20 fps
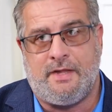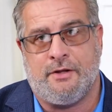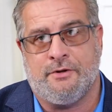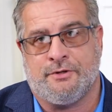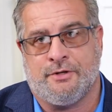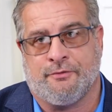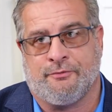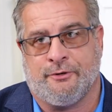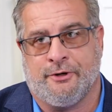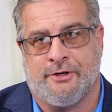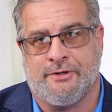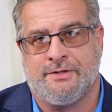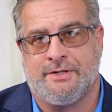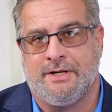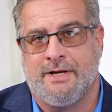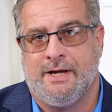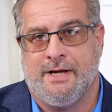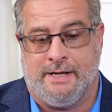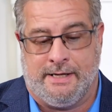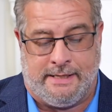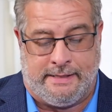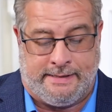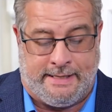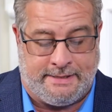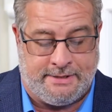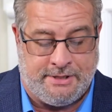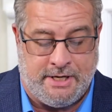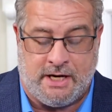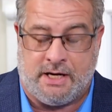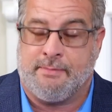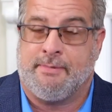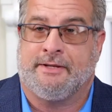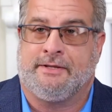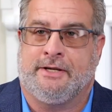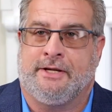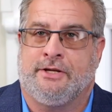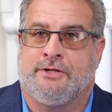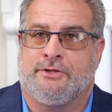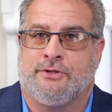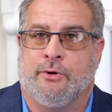So first, let's talk about
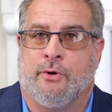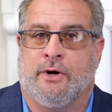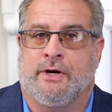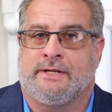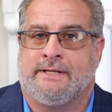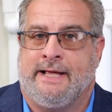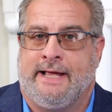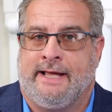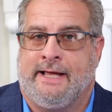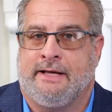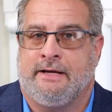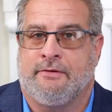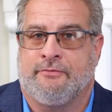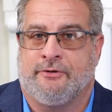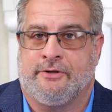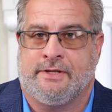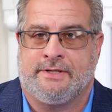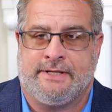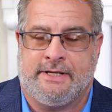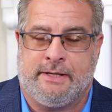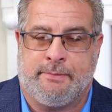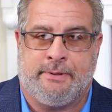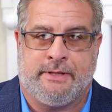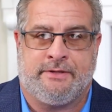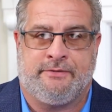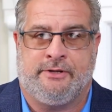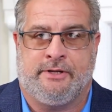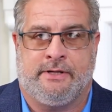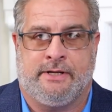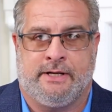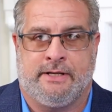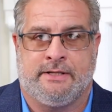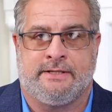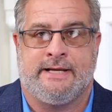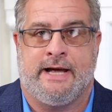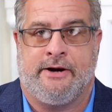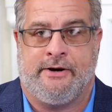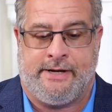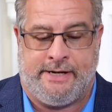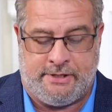the historic day for the City of Pittsfield on
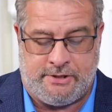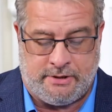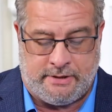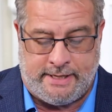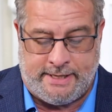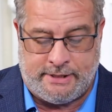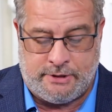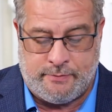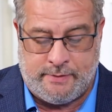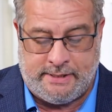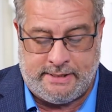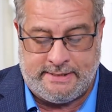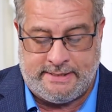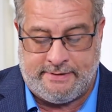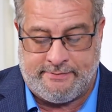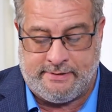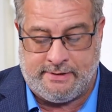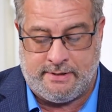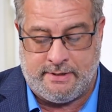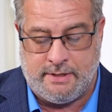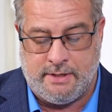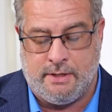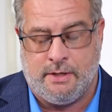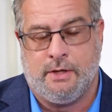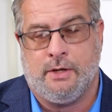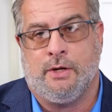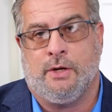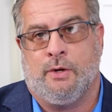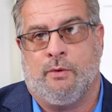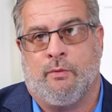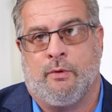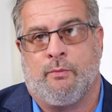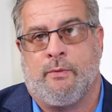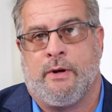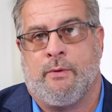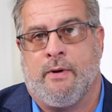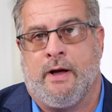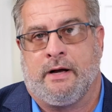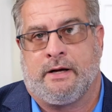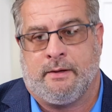Saturday, July 27th, when
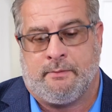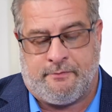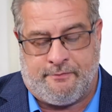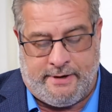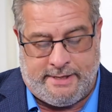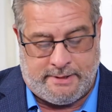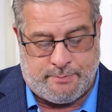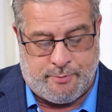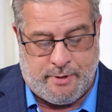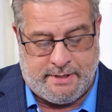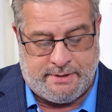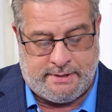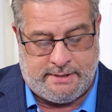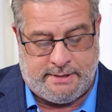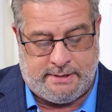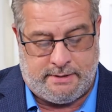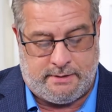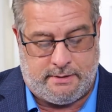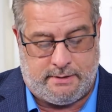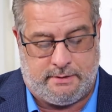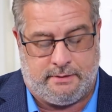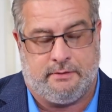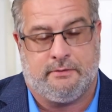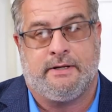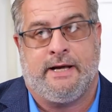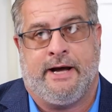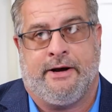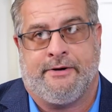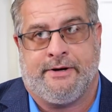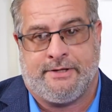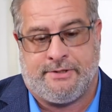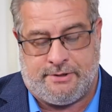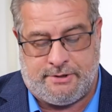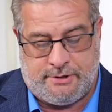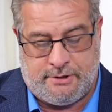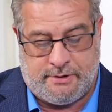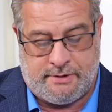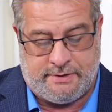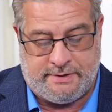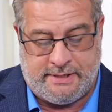we welcomed Vice President Harris
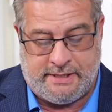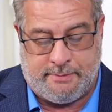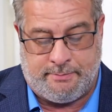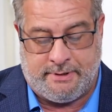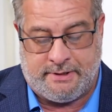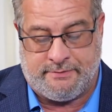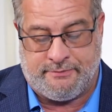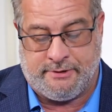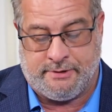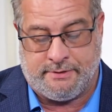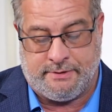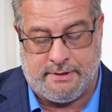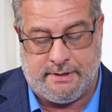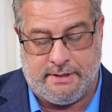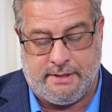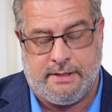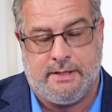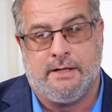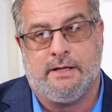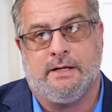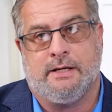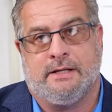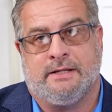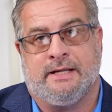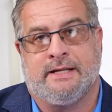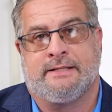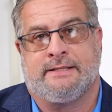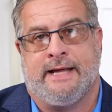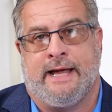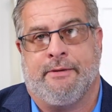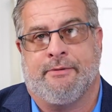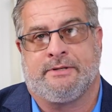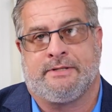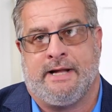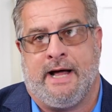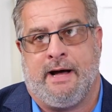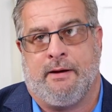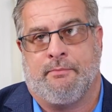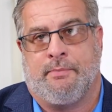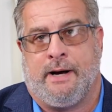to the City of Pittsfield. This day was
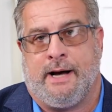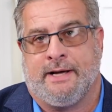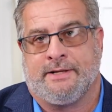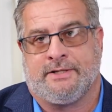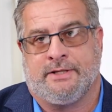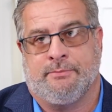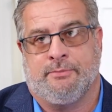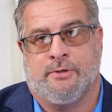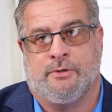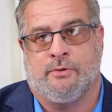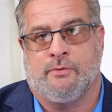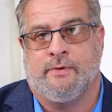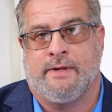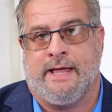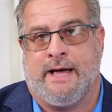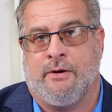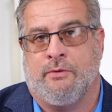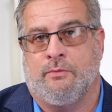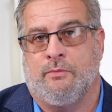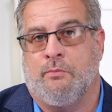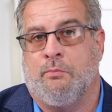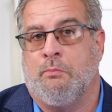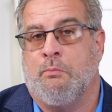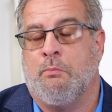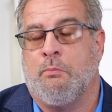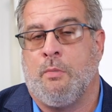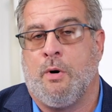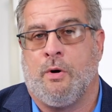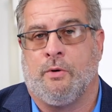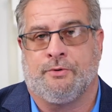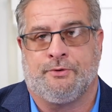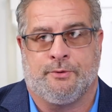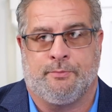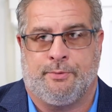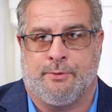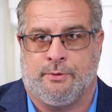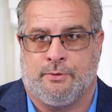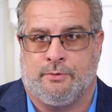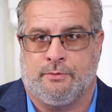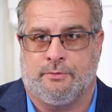not possible without
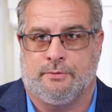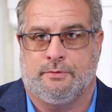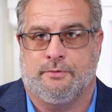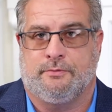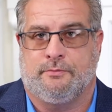multiple